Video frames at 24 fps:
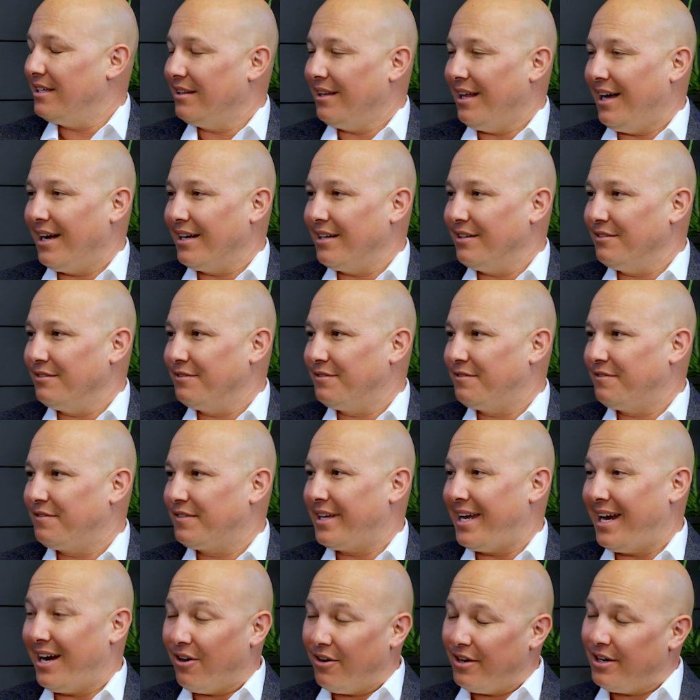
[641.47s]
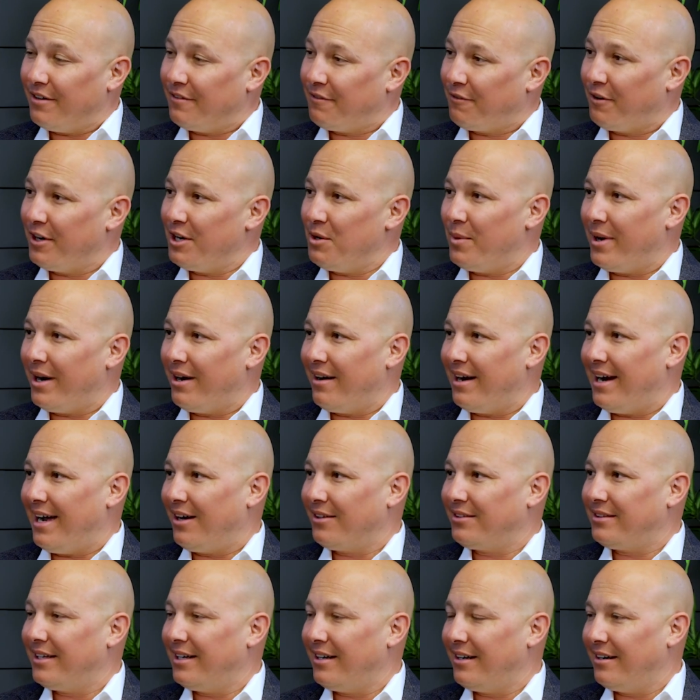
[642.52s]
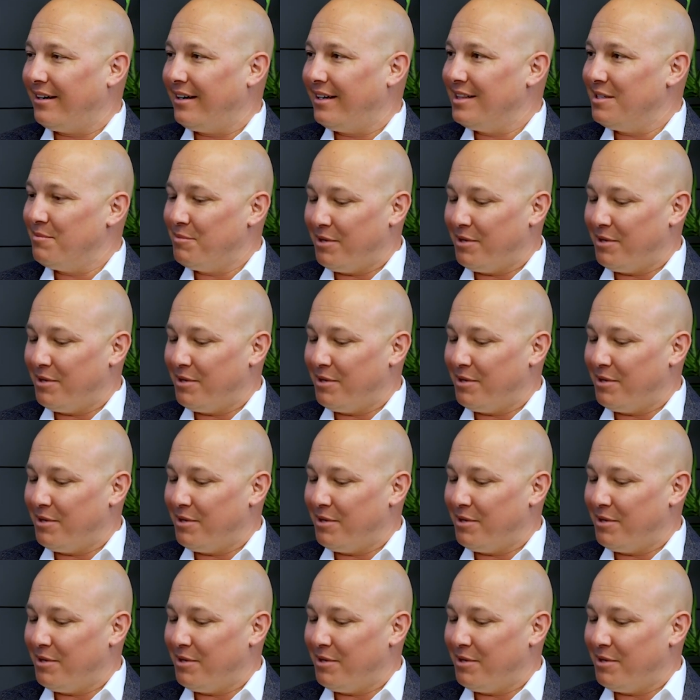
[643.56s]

a lot of carrier freeware out there in